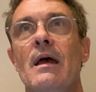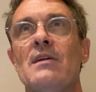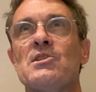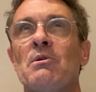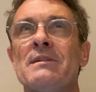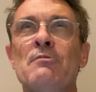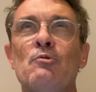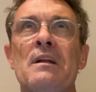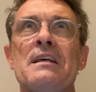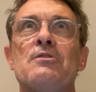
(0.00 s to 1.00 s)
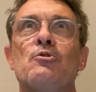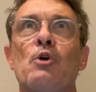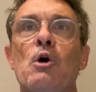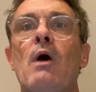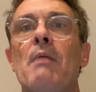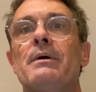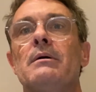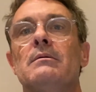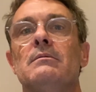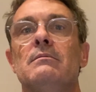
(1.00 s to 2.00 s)
And so I didn't really grow up
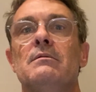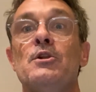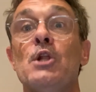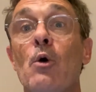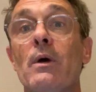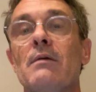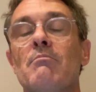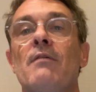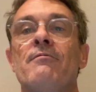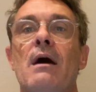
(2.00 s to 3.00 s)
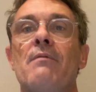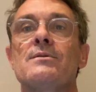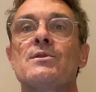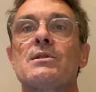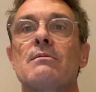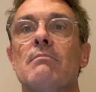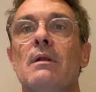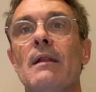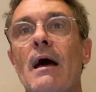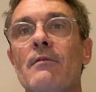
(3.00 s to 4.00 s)
knowing my father's
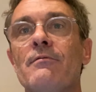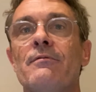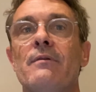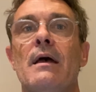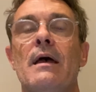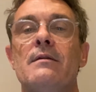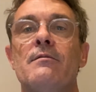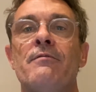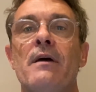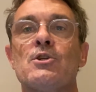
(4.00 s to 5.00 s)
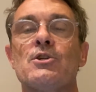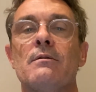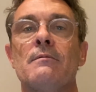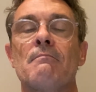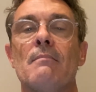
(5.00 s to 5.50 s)
love and affection